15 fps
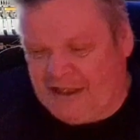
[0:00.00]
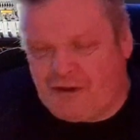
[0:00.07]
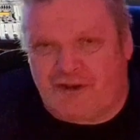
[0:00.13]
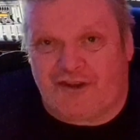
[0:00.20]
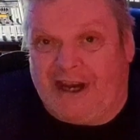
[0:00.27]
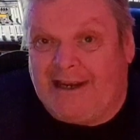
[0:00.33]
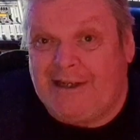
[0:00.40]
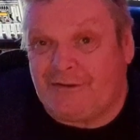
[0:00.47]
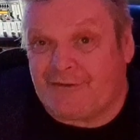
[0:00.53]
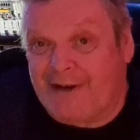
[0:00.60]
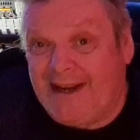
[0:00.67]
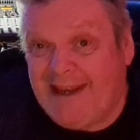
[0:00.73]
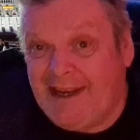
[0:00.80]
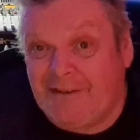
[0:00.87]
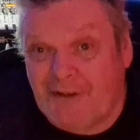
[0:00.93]
exchange
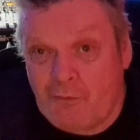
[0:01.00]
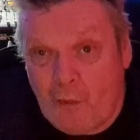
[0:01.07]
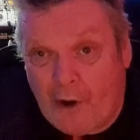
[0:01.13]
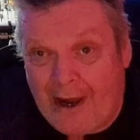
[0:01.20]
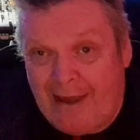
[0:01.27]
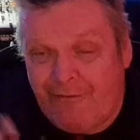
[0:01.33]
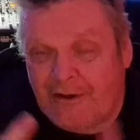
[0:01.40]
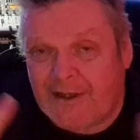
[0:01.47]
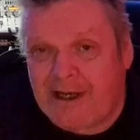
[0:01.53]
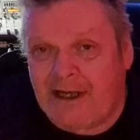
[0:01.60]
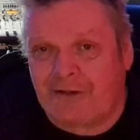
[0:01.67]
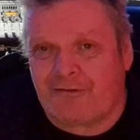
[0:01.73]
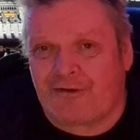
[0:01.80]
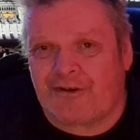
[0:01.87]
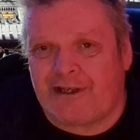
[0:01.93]
rate is in whatever
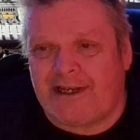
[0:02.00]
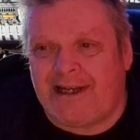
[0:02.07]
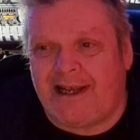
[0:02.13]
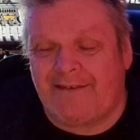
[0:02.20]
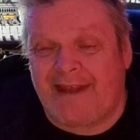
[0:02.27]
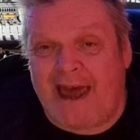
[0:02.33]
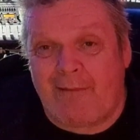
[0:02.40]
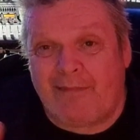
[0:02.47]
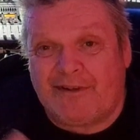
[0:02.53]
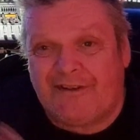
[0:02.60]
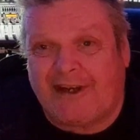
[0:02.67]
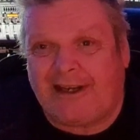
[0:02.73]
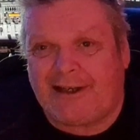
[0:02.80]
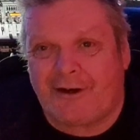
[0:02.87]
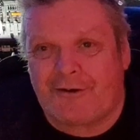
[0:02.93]
country that
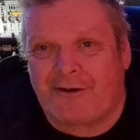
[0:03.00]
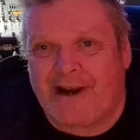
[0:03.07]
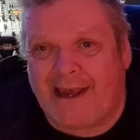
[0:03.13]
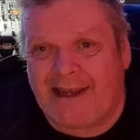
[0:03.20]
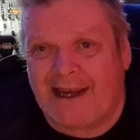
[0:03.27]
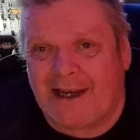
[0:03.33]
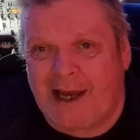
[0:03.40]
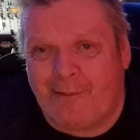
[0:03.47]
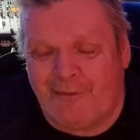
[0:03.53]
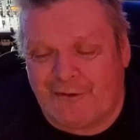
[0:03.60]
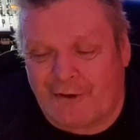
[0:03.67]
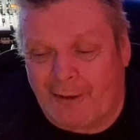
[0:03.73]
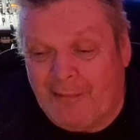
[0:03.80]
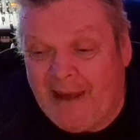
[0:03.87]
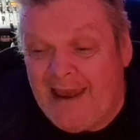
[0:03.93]
particular creator
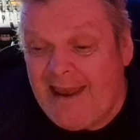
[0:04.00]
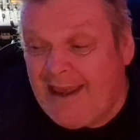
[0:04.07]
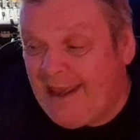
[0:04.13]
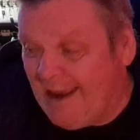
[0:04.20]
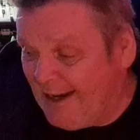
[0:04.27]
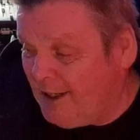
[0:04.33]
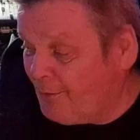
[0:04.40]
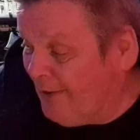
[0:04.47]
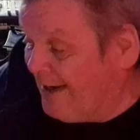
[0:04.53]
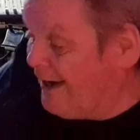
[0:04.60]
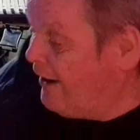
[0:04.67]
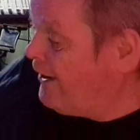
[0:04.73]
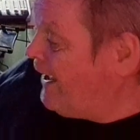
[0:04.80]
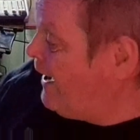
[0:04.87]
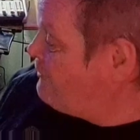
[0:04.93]
comes from.
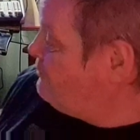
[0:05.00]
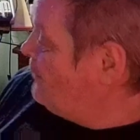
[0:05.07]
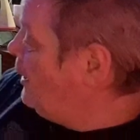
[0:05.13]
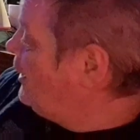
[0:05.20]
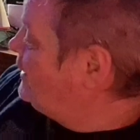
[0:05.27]
Anyway, I have